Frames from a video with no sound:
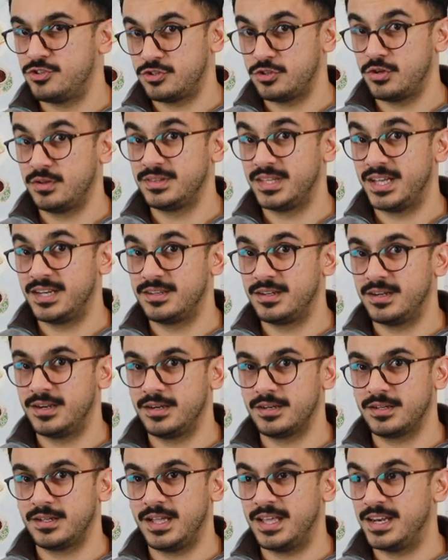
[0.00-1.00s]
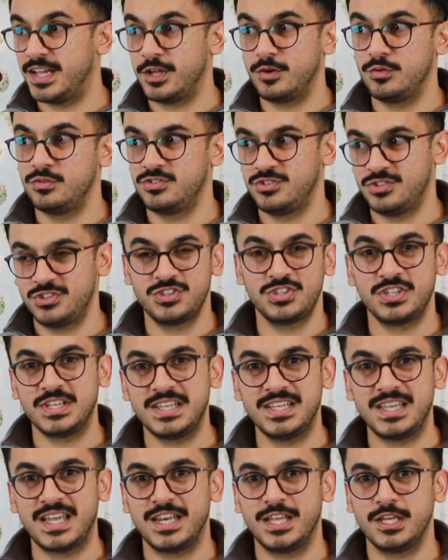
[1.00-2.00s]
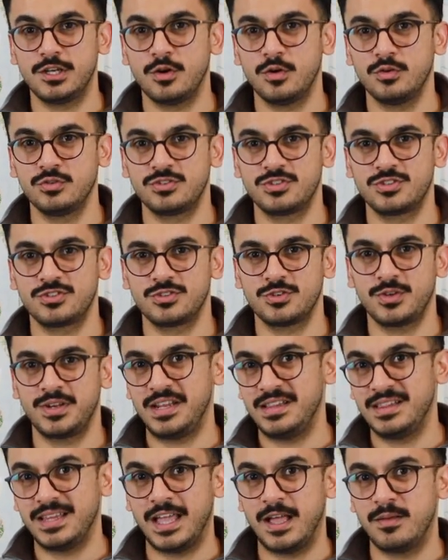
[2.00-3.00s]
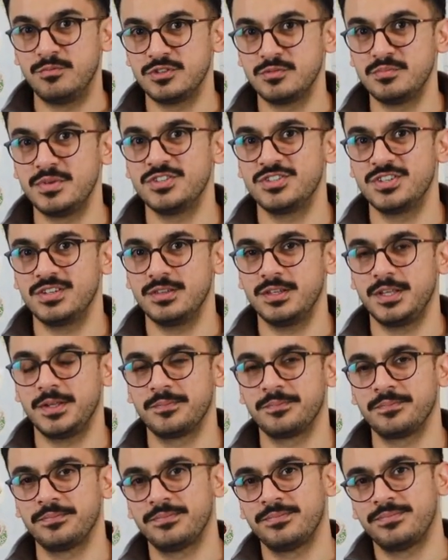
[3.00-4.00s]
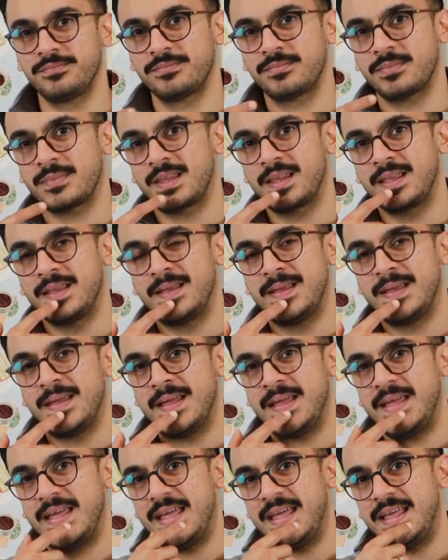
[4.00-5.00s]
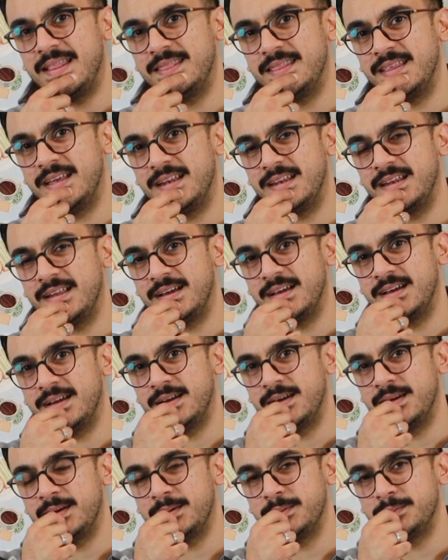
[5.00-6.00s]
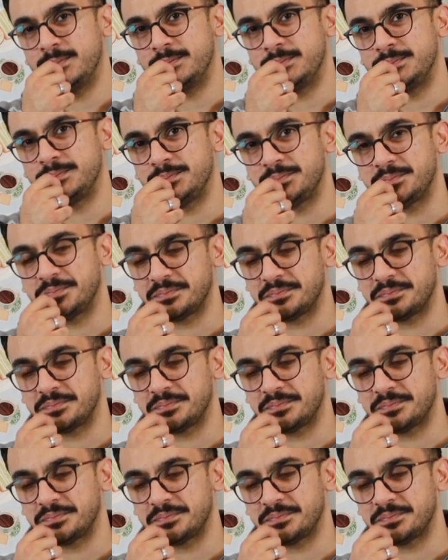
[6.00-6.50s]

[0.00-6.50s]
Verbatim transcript: it's not that dark. And I don't see any goats, any lambs immediately. And then um,